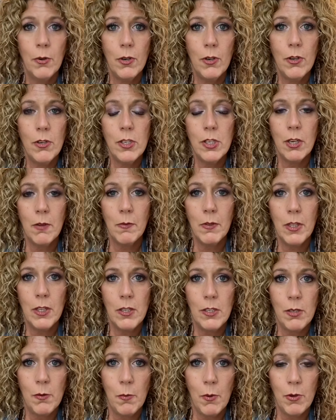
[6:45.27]
some of
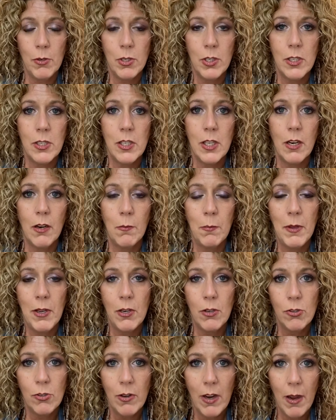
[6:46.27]
these emotions that are
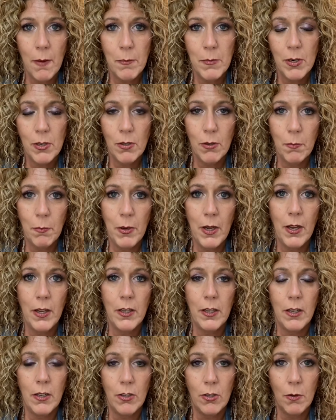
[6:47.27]
being trapped in your
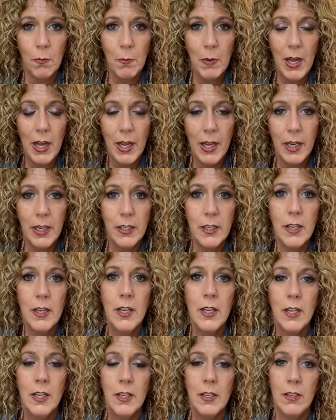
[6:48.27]
body and your mind,
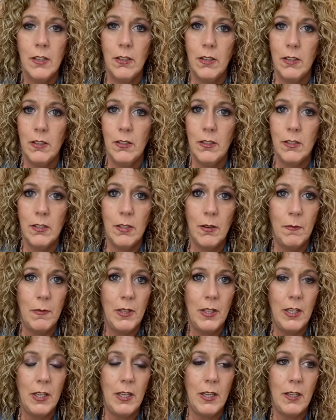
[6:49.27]
some
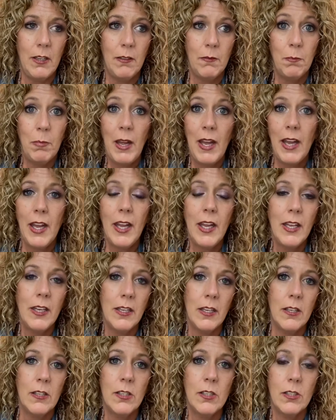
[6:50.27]
of the pain
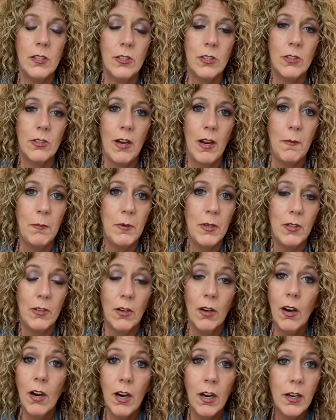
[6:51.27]
that's trapped in
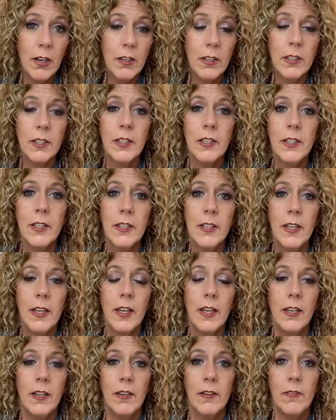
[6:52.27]
your heart,
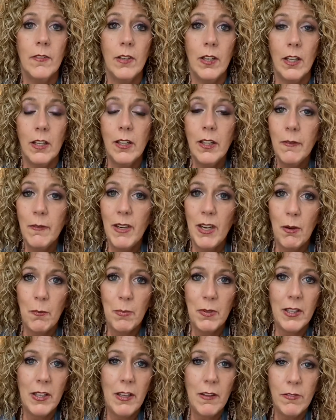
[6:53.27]
and the limiting
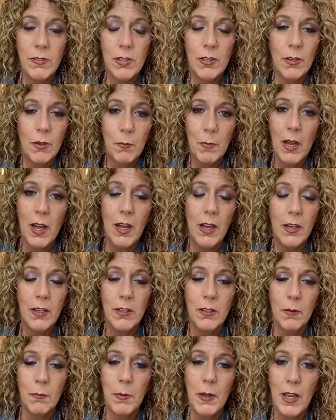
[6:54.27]
beliefs in your mind,
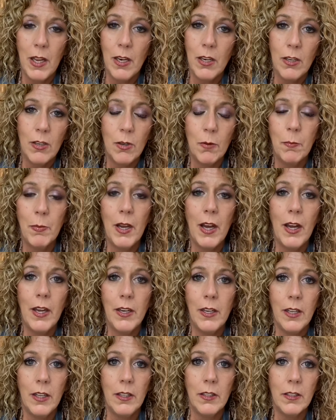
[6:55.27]
the pain in your
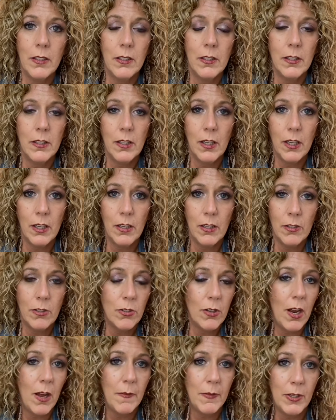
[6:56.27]
body, and the
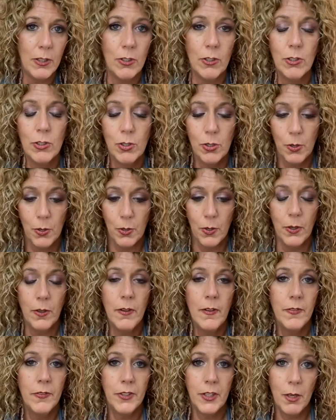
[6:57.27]
trauma in your soul
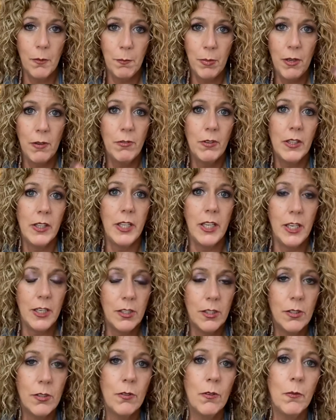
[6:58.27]
can be
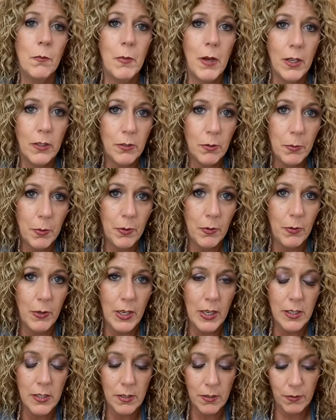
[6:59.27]
released through multiple
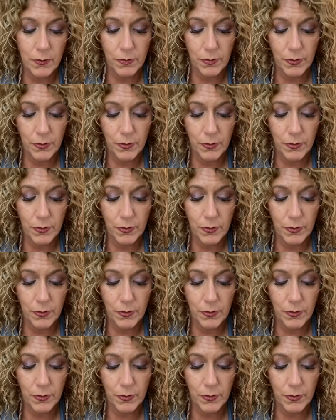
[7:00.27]
ways of